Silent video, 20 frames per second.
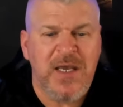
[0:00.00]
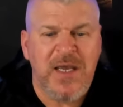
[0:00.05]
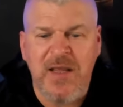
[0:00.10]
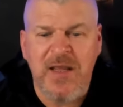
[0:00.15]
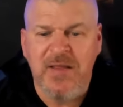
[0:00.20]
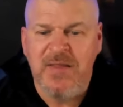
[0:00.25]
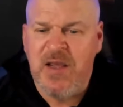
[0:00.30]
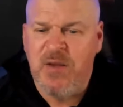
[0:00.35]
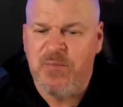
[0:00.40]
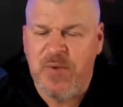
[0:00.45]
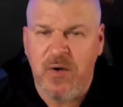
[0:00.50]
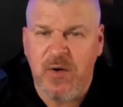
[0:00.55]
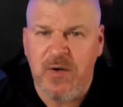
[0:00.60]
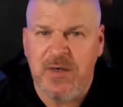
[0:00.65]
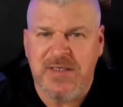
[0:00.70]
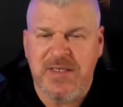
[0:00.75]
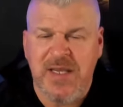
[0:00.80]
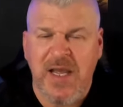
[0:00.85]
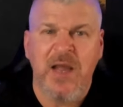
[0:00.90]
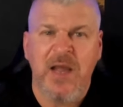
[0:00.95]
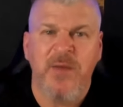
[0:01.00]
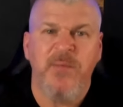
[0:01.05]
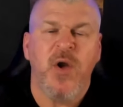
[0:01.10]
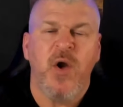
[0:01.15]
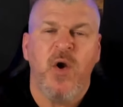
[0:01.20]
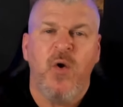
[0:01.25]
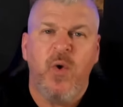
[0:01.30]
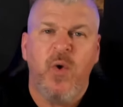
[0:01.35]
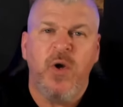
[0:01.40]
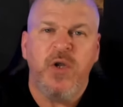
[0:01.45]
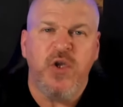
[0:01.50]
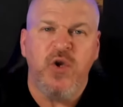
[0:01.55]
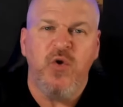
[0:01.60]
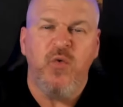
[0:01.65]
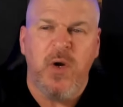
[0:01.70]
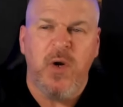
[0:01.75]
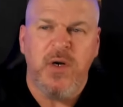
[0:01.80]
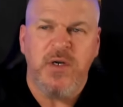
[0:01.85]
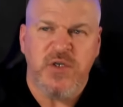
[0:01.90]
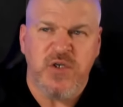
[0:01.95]
In that period of time, what you
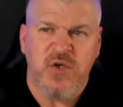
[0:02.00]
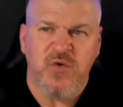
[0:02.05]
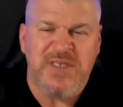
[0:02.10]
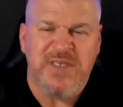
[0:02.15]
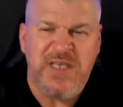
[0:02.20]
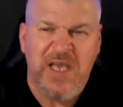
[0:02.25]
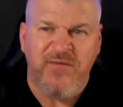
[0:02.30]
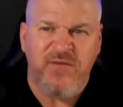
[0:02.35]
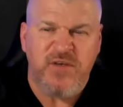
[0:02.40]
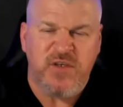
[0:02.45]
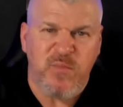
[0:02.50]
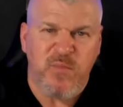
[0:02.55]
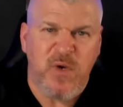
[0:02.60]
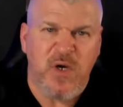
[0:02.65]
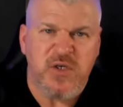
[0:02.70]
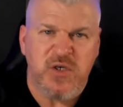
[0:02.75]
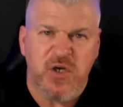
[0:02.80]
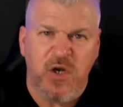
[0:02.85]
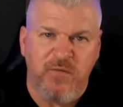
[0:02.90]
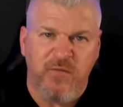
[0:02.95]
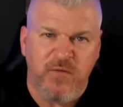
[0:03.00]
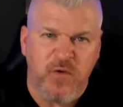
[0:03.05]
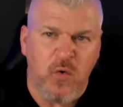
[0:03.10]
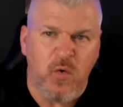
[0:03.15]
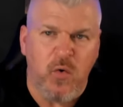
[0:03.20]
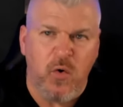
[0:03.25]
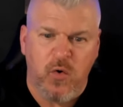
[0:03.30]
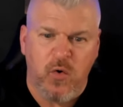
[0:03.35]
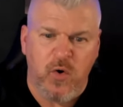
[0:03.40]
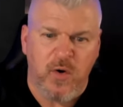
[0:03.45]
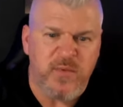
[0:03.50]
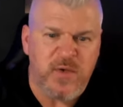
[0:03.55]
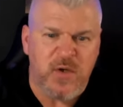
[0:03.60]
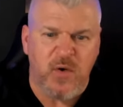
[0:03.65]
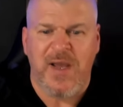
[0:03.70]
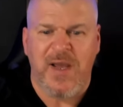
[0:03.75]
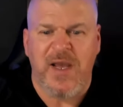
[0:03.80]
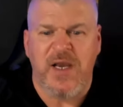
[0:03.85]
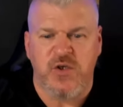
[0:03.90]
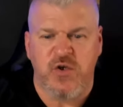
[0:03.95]
want to do is have as much of your
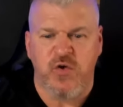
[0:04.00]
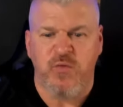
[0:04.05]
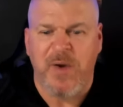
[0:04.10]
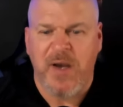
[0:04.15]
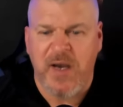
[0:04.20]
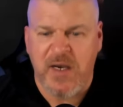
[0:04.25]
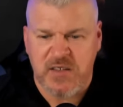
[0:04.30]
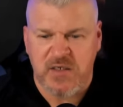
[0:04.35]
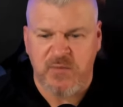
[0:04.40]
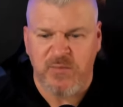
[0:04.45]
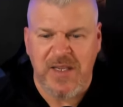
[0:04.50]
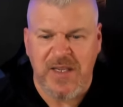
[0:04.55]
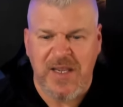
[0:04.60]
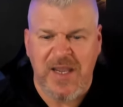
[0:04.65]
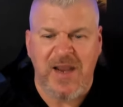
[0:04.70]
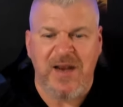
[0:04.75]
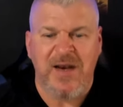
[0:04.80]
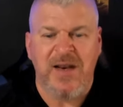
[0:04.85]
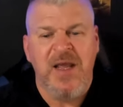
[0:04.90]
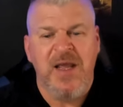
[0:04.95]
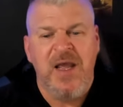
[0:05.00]
crypto as you possibly can.